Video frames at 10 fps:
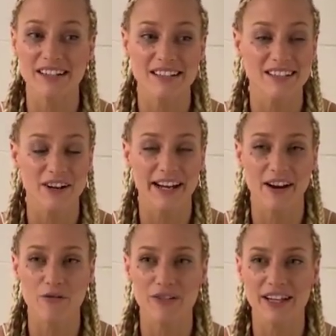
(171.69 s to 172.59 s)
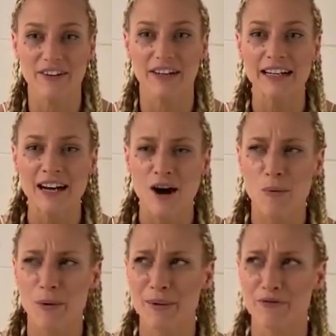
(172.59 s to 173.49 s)
just you know get over there and
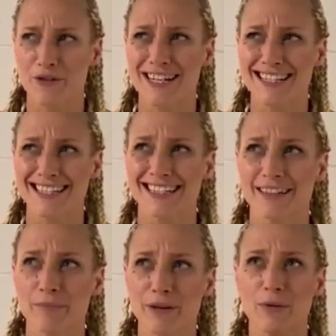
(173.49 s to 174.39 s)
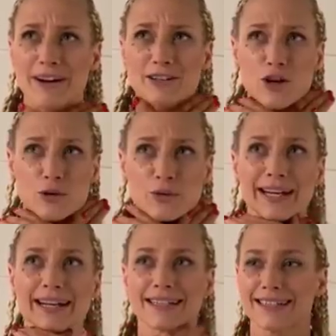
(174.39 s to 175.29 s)
probably be freezing, wearing
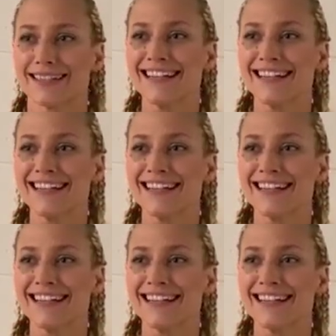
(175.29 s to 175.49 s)
turtlenecks,